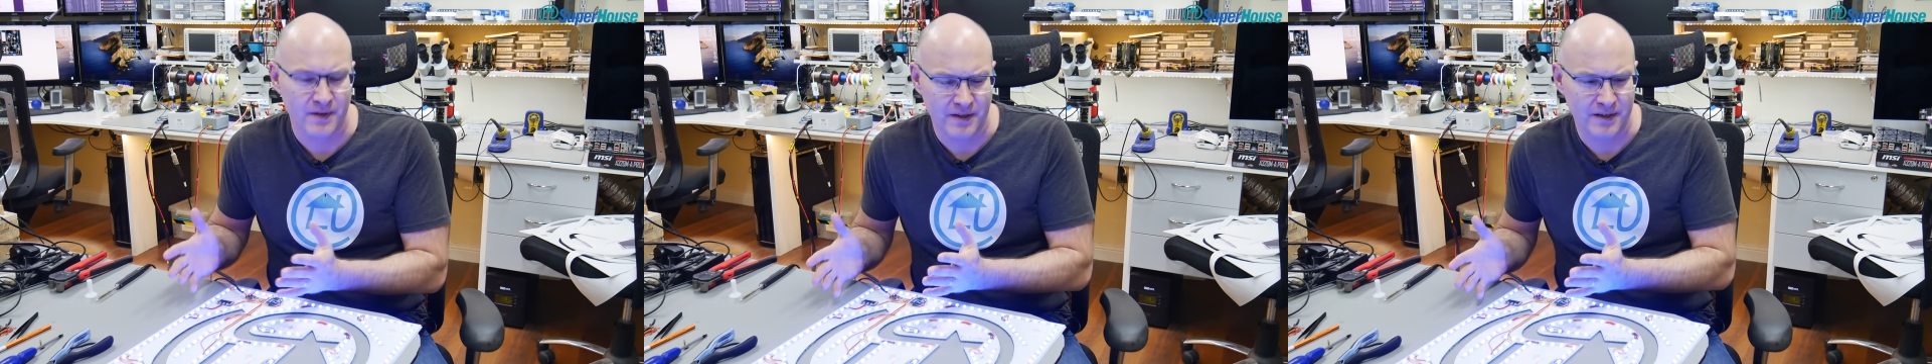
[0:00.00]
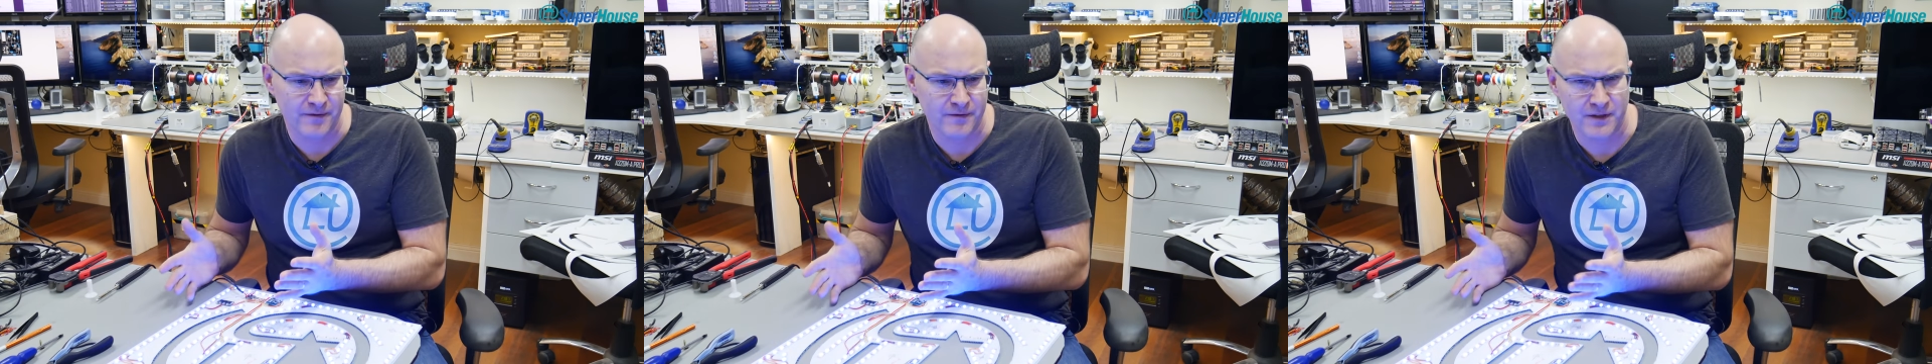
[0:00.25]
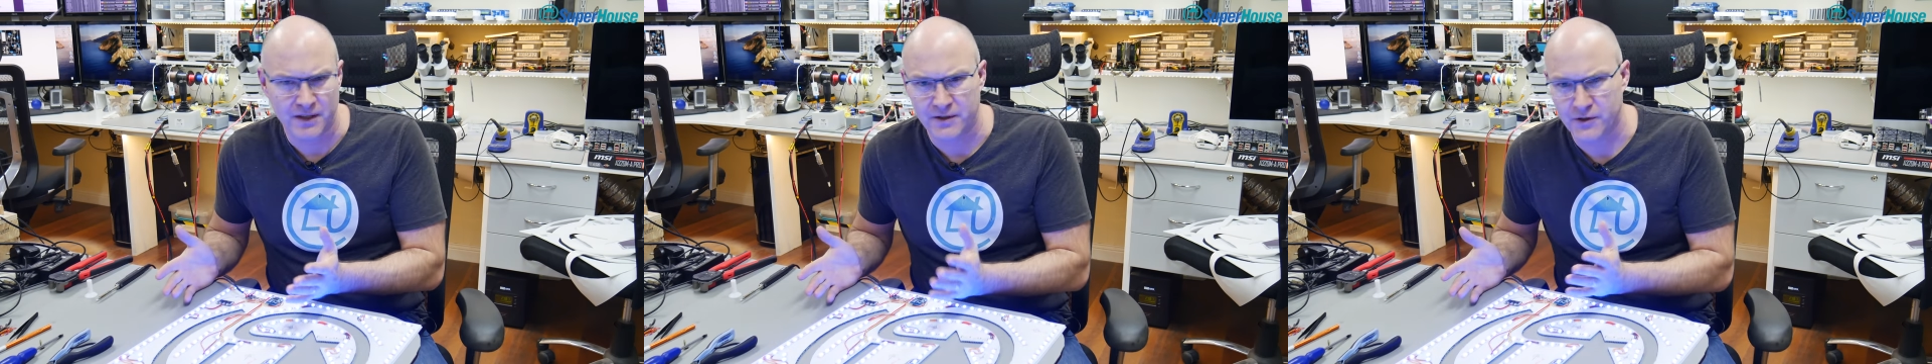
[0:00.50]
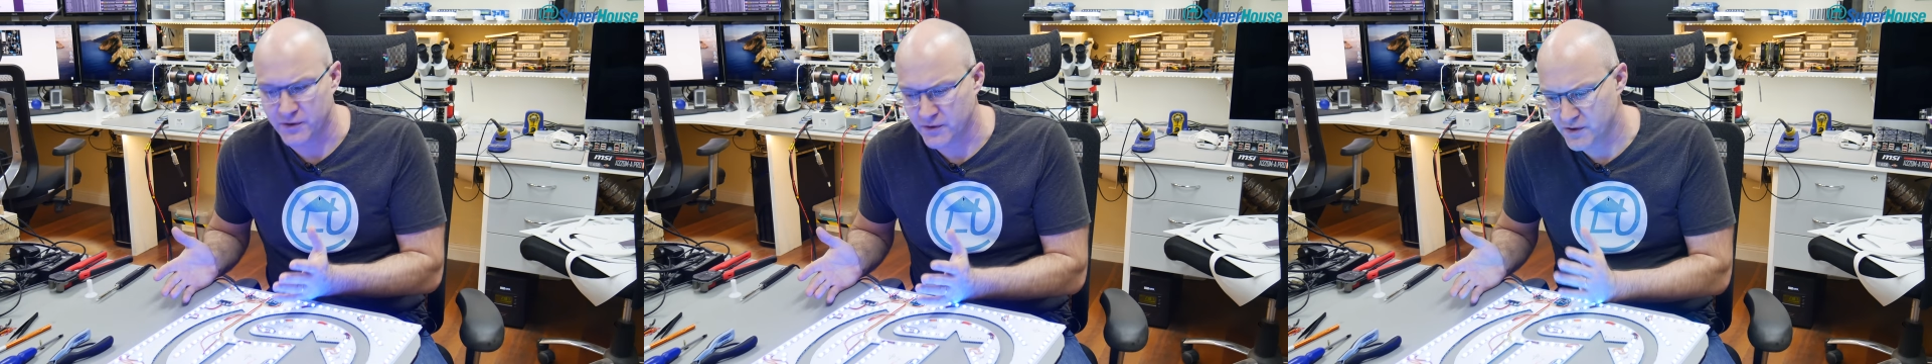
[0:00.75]
If
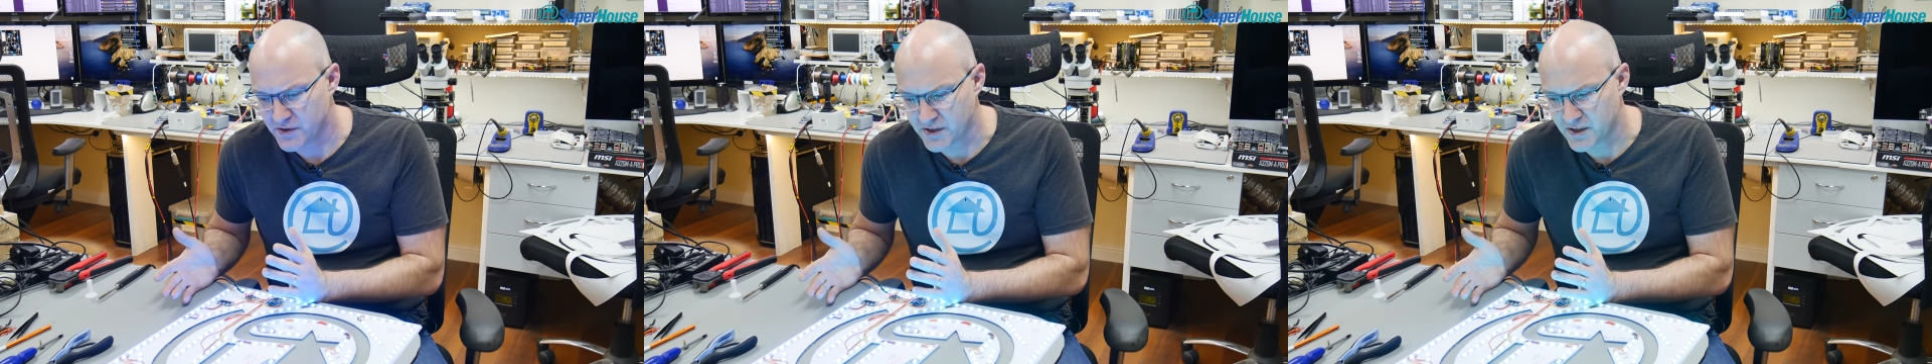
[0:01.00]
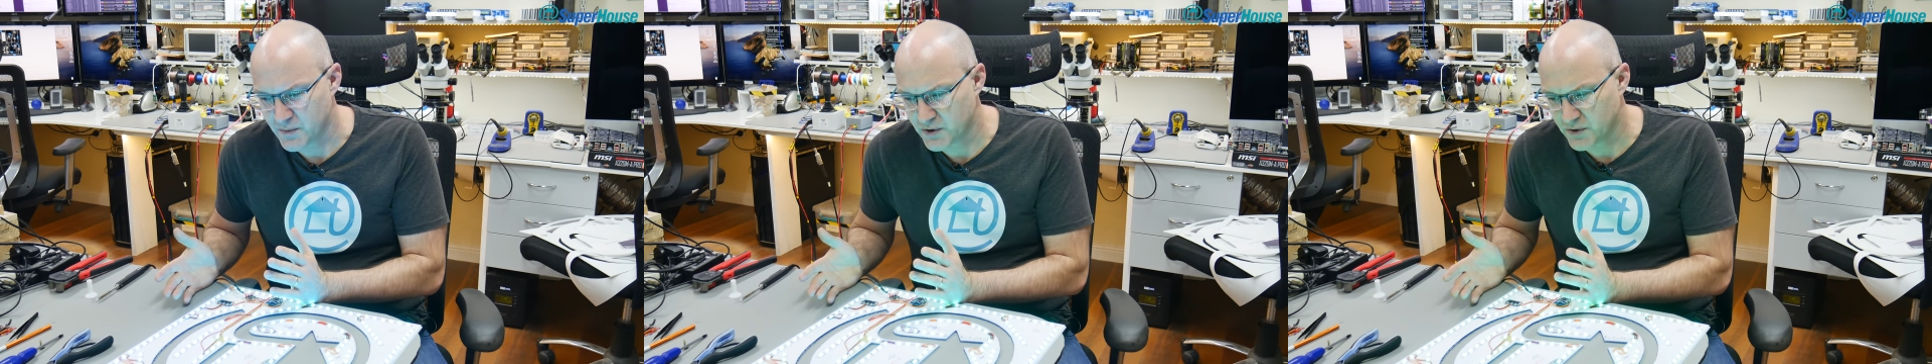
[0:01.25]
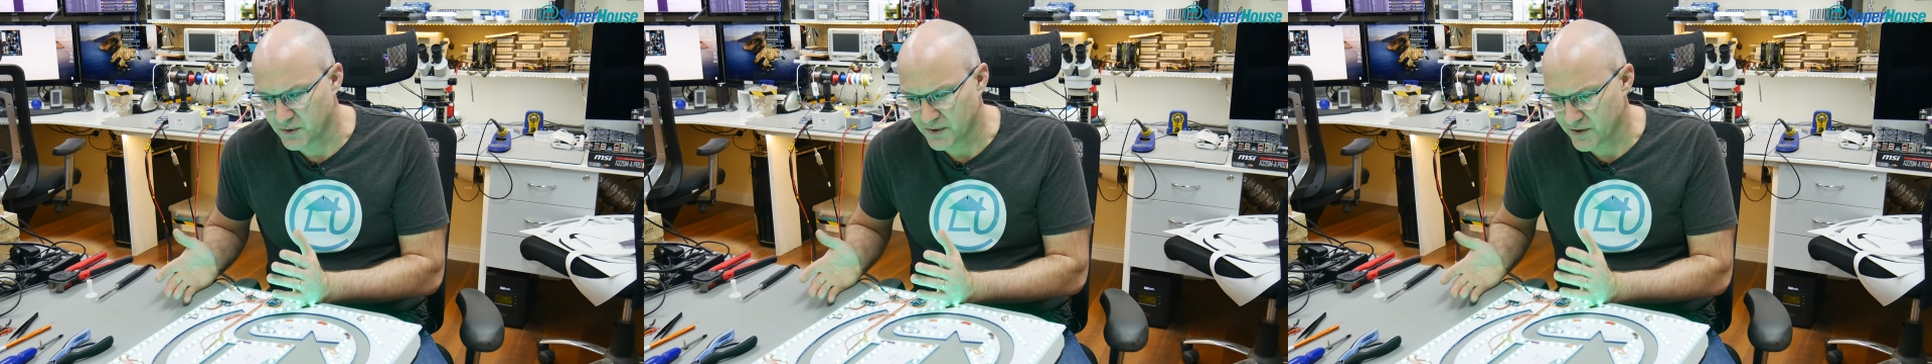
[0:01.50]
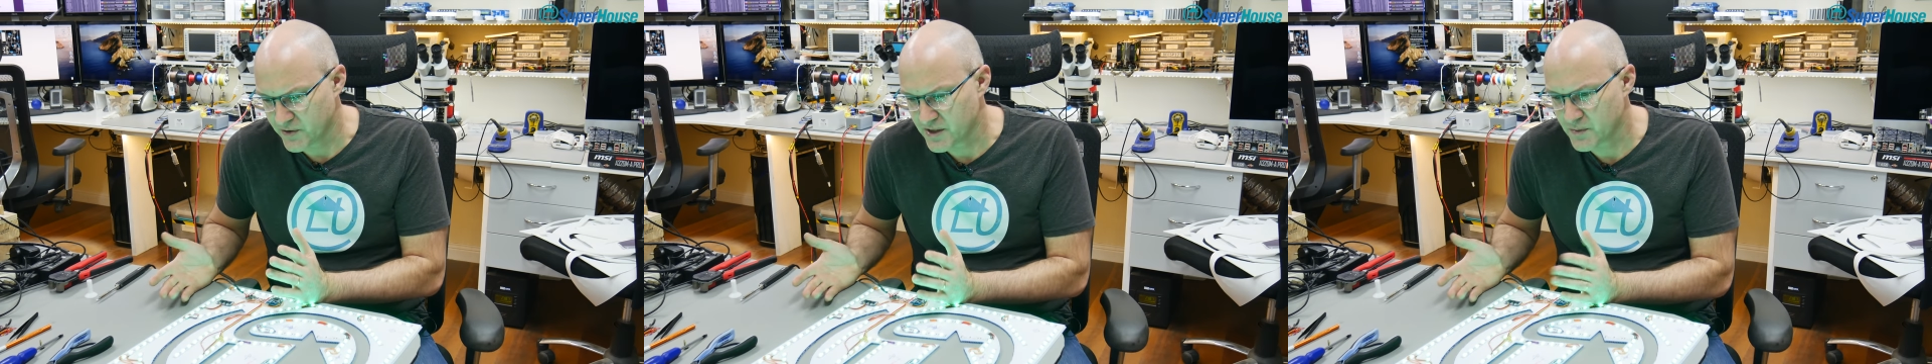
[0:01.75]
you use a typical
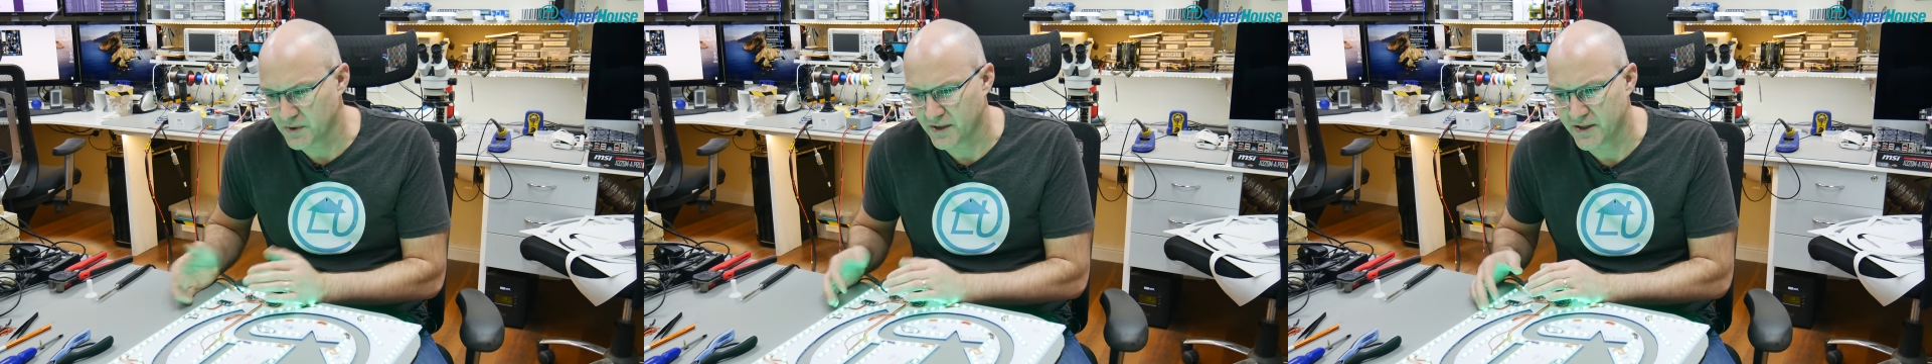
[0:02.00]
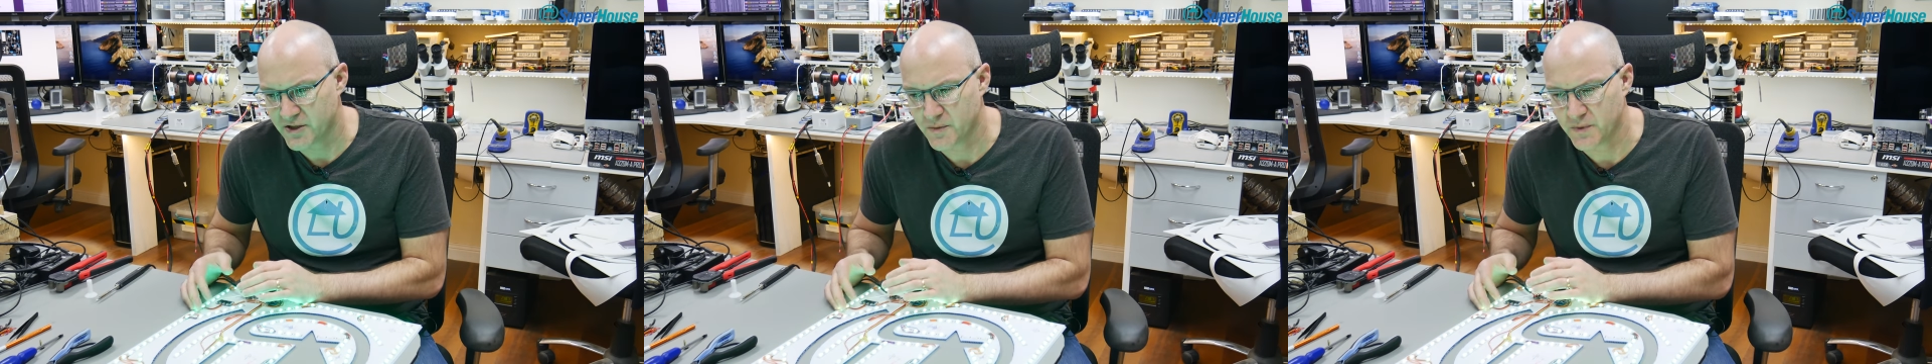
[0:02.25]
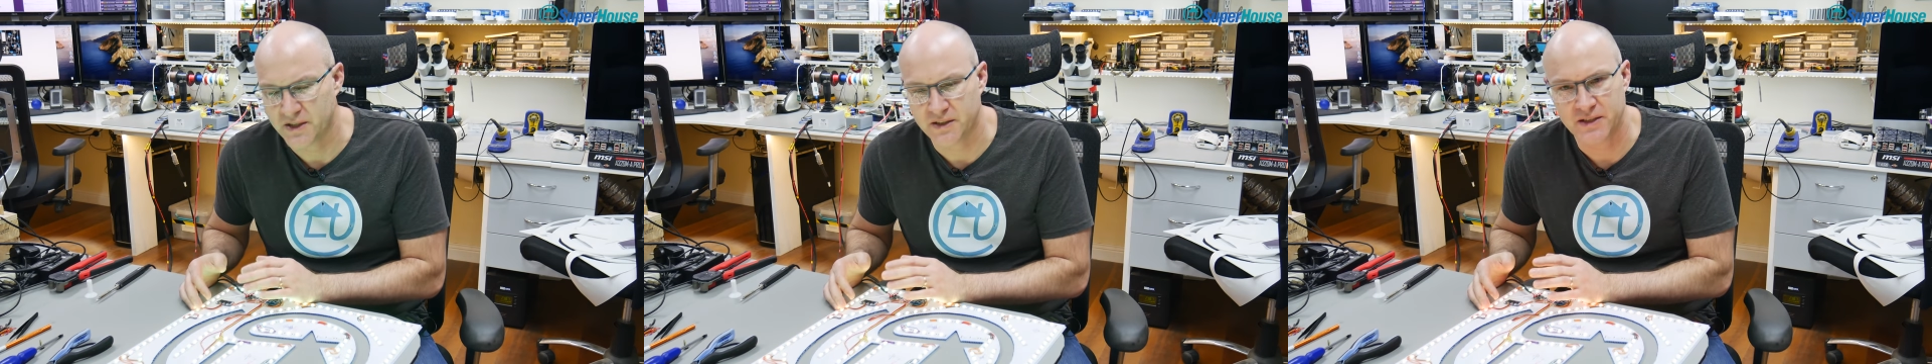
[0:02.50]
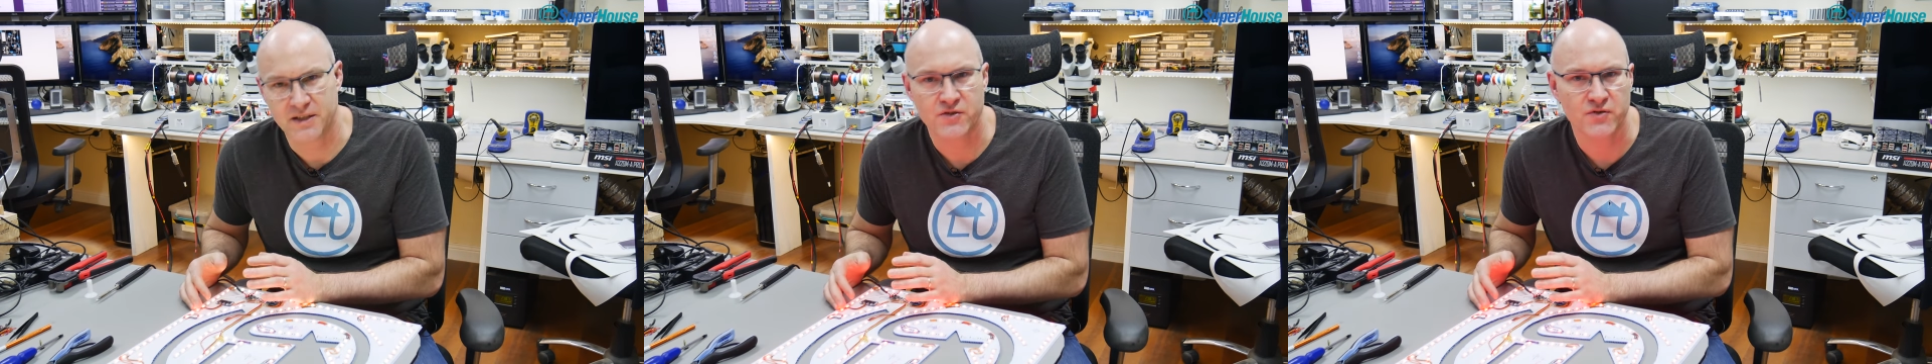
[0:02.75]
addressable
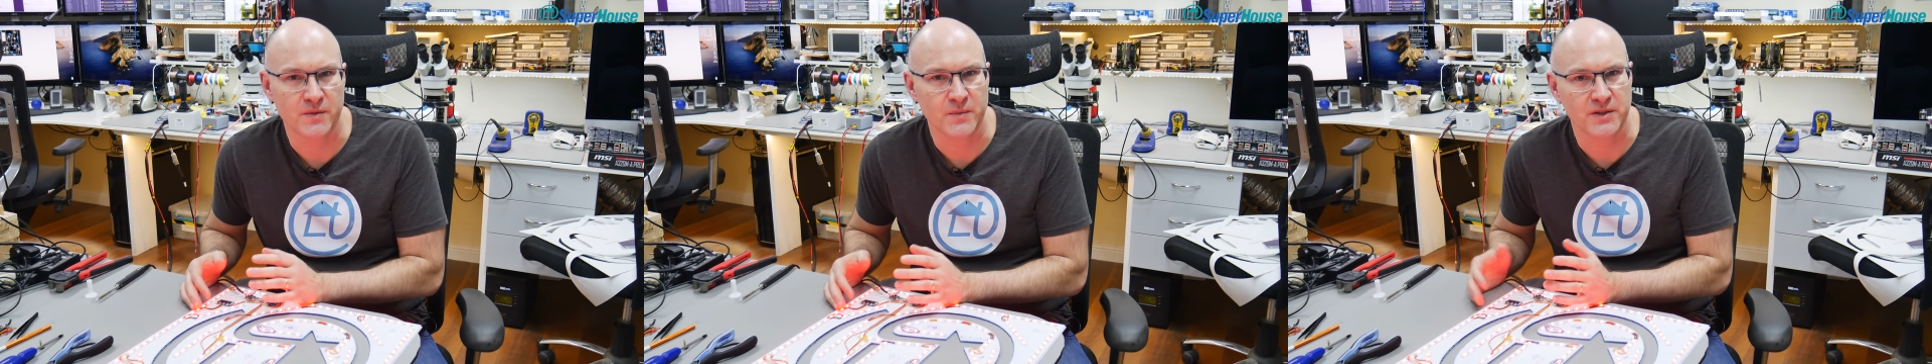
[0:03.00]
RGB LED strip,